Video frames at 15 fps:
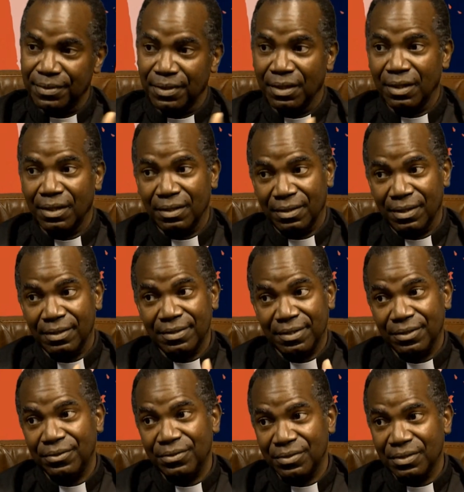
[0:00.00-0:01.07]
and that's
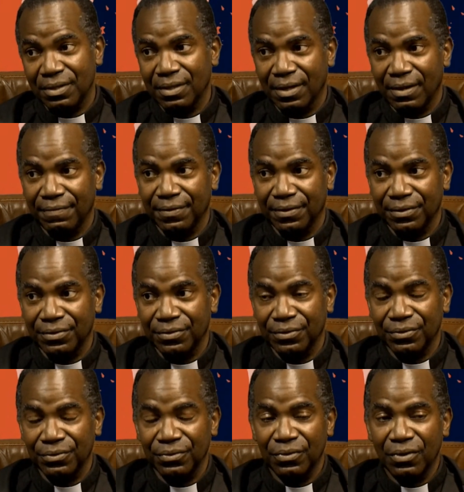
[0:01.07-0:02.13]
here in South Africa
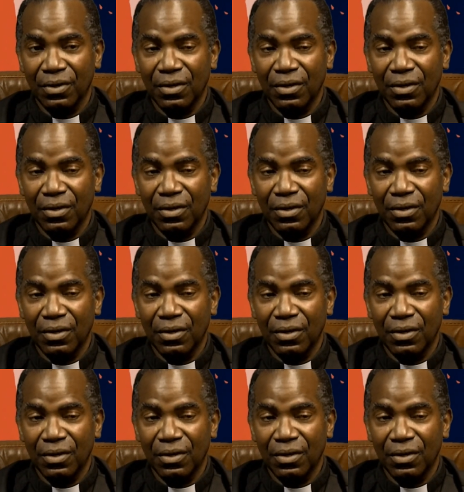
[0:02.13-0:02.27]
too,